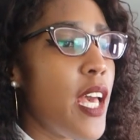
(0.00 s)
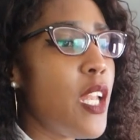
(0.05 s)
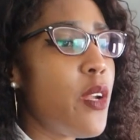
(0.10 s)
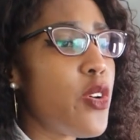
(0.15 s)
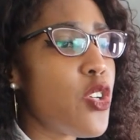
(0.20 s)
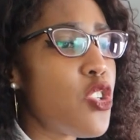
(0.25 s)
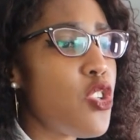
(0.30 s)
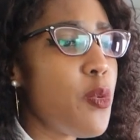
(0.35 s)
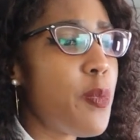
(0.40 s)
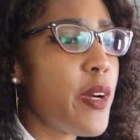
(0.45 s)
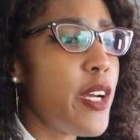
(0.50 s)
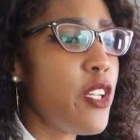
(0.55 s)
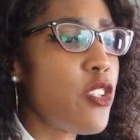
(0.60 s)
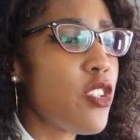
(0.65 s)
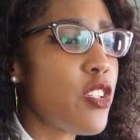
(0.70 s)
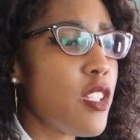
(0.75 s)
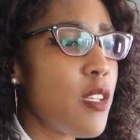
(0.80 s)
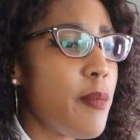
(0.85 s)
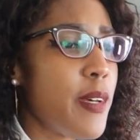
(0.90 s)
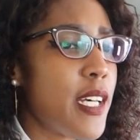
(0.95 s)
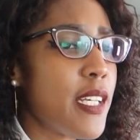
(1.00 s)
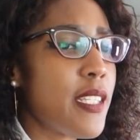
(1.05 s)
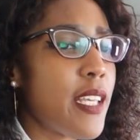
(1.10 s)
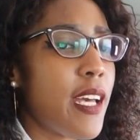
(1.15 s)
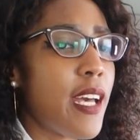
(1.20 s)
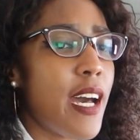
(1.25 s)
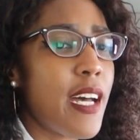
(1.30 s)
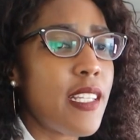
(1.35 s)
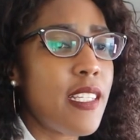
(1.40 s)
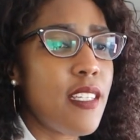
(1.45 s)
And it was super interesting because
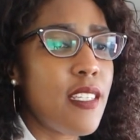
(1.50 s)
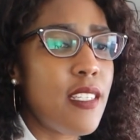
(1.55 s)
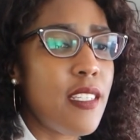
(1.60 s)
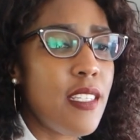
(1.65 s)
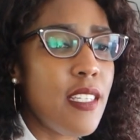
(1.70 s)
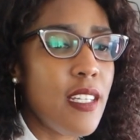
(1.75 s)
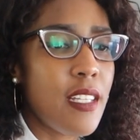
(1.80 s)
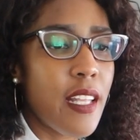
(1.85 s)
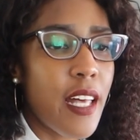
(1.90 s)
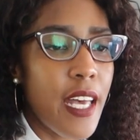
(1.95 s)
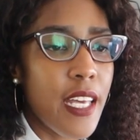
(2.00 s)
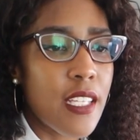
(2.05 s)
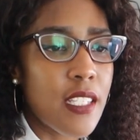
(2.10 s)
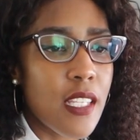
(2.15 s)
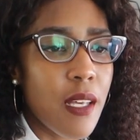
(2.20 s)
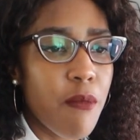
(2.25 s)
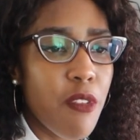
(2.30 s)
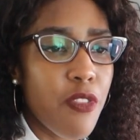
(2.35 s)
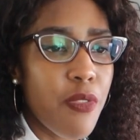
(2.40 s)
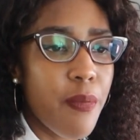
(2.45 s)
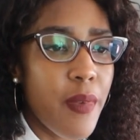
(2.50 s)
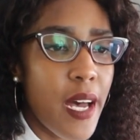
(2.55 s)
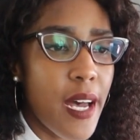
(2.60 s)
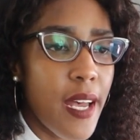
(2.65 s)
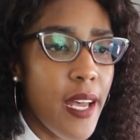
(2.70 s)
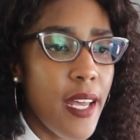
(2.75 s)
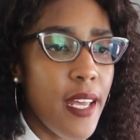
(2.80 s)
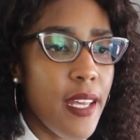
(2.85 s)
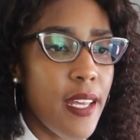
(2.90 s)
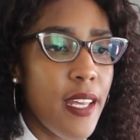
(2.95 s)
I got to see like some of
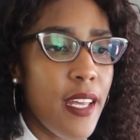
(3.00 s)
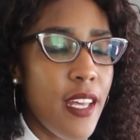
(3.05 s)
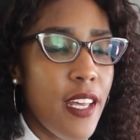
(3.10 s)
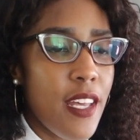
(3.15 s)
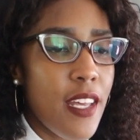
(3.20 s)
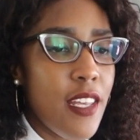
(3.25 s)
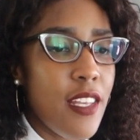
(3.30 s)
my